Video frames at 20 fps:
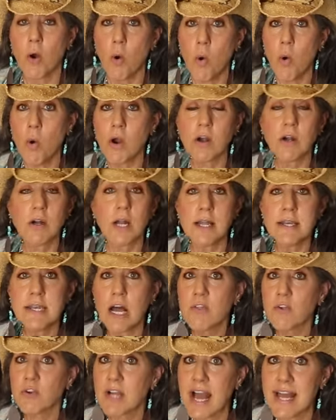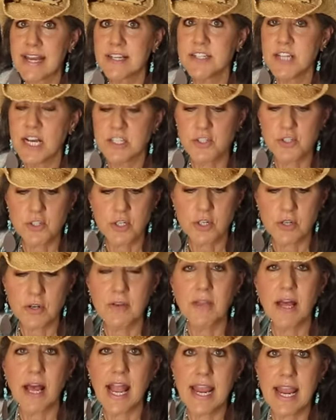or another kind of duster
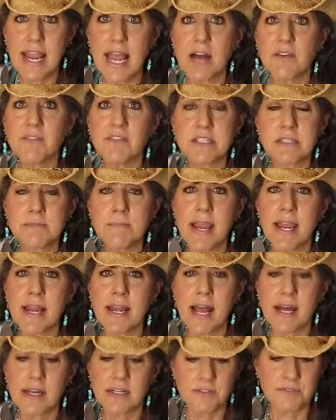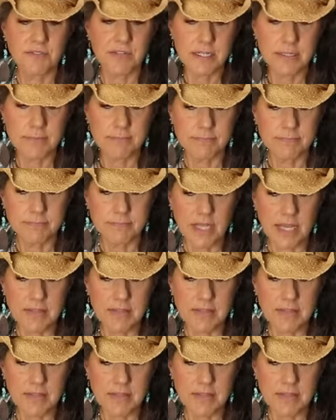I have is made out of, um,